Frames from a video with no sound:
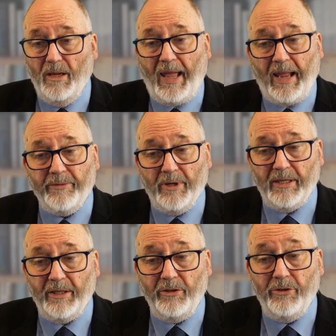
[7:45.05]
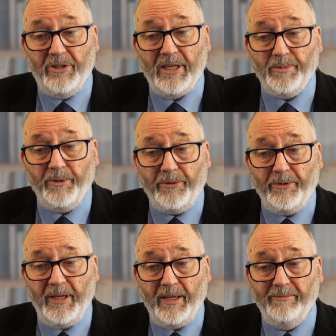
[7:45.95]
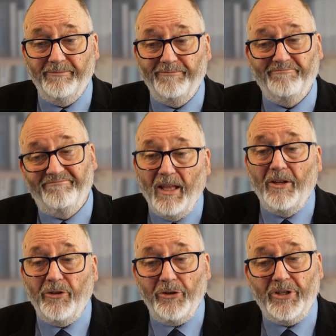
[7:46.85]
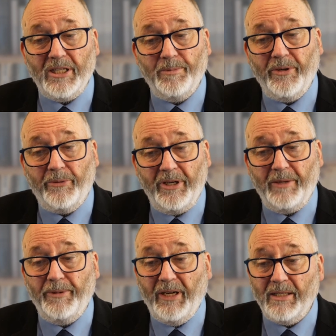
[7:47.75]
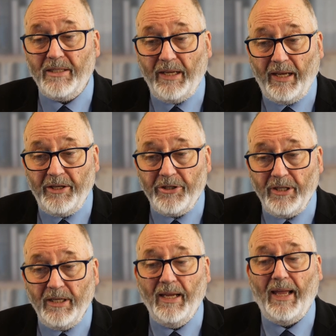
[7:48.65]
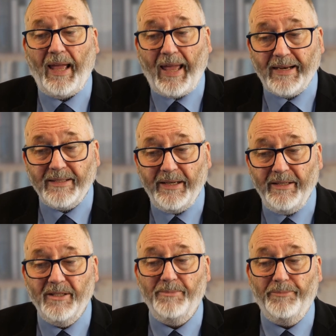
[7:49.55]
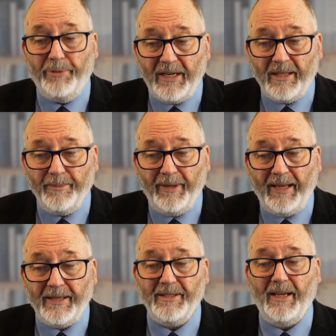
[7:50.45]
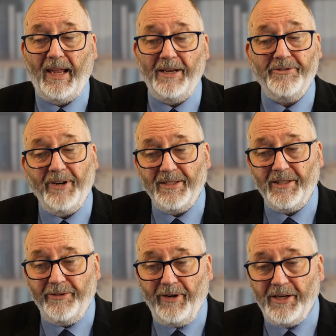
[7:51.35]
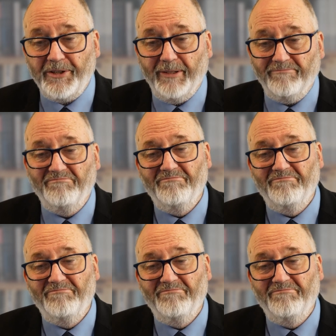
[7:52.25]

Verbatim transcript: Handwriting New Testament Greek, New Testament Greek pronunciation, accents, breathing marks, and transliteration.